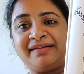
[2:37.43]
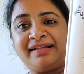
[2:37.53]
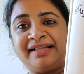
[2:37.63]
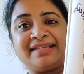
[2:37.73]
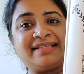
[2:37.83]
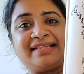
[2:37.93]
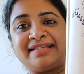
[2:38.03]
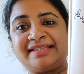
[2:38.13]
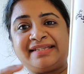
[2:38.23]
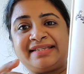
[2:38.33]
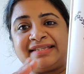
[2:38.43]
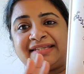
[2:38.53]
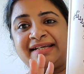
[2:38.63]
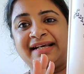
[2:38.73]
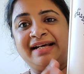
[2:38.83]
This just
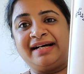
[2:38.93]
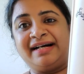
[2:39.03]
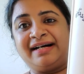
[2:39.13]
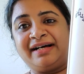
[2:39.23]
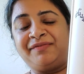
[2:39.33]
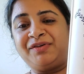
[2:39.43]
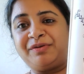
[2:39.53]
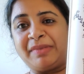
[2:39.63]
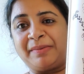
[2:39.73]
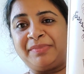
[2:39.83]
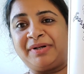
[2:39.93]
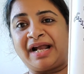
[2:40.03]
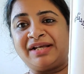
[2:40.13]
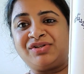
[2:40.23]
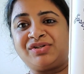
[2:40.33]
if you remember,
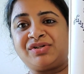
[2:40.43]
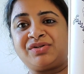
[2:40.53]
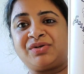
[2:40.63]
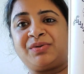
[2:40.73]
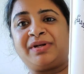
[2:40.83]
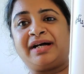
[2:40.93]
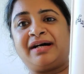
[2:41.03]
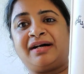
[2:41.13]
I showed